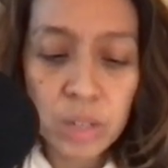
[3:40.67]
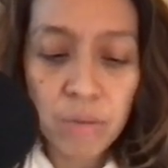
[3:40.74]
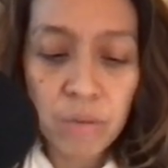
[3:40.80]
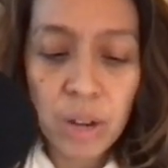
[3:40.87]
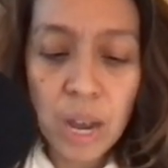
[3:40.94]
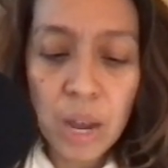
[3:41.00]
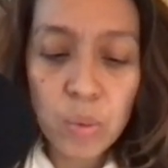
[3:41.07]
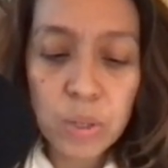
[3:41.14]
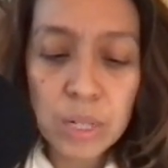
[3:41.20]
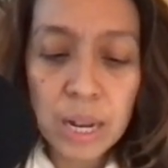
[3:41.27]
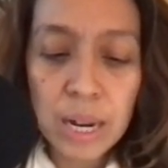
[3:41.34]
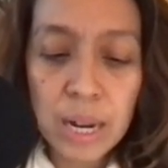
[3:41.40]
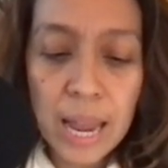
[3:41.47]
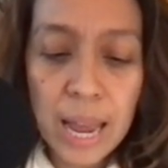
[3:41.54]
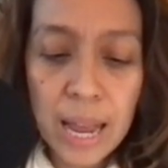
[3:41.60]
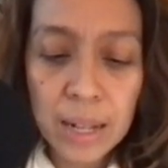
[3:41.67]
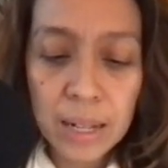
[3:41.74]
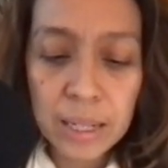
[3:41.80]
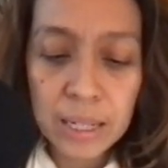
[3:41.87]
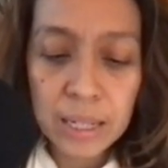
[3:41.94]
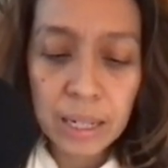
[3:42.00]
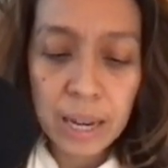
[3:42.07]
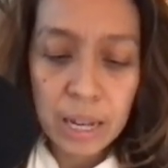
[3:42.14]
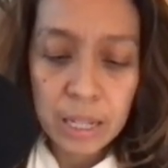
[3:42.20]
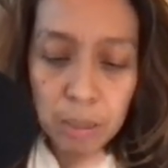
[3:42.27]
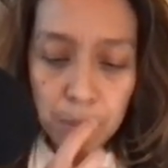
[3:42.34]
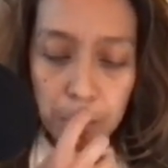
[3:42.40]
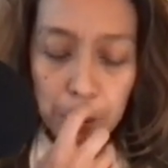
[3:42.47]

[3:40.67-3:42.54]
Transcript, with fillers: If God was not held in God's,